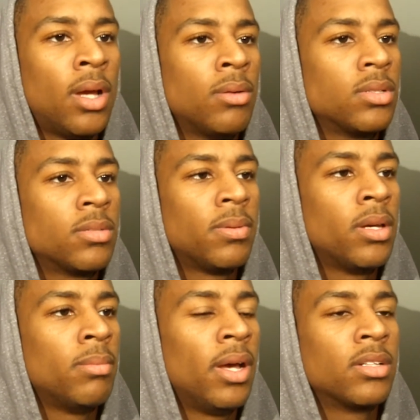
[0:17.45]
I was just
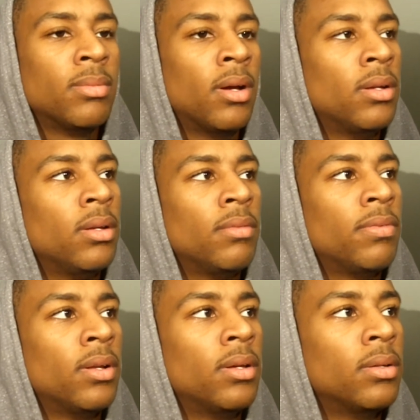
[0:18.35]
playing basketball. I didn't even
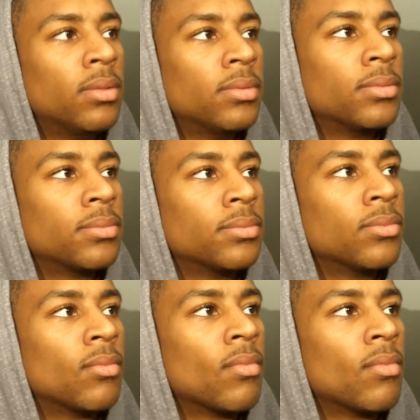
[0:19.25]
feel it.